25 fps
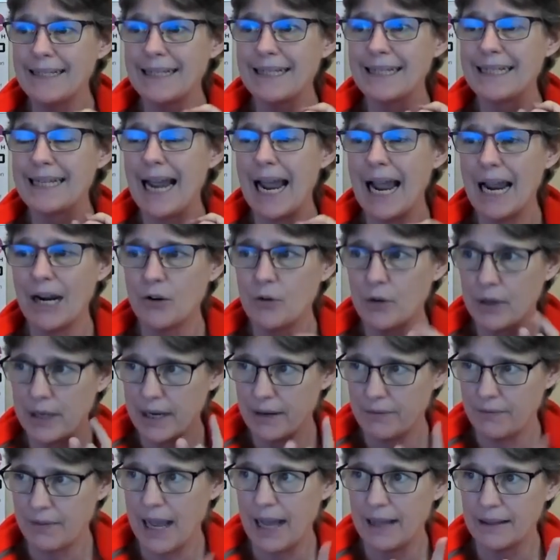integrity
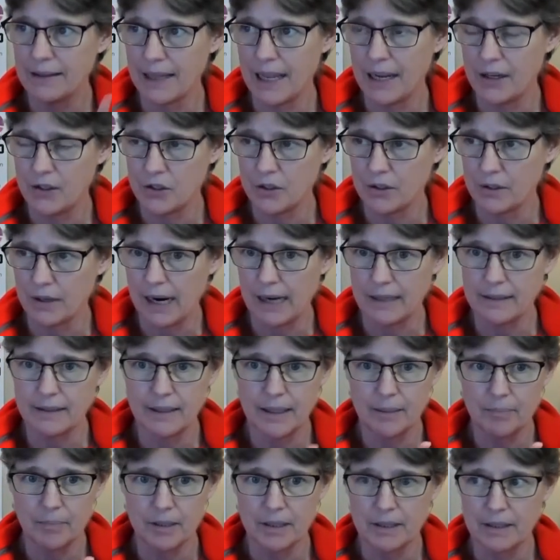of that ledger? I
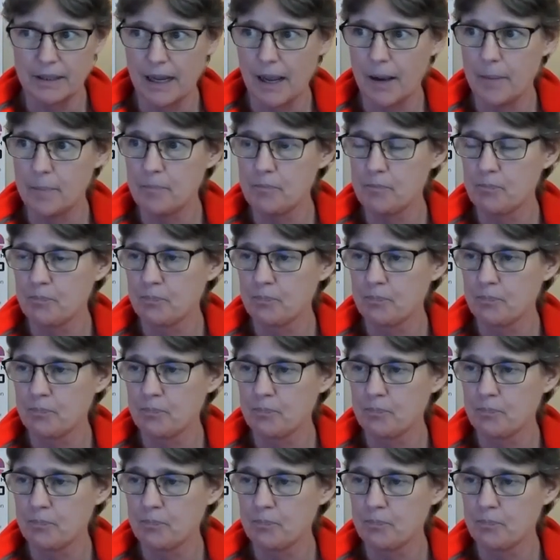skipped a step.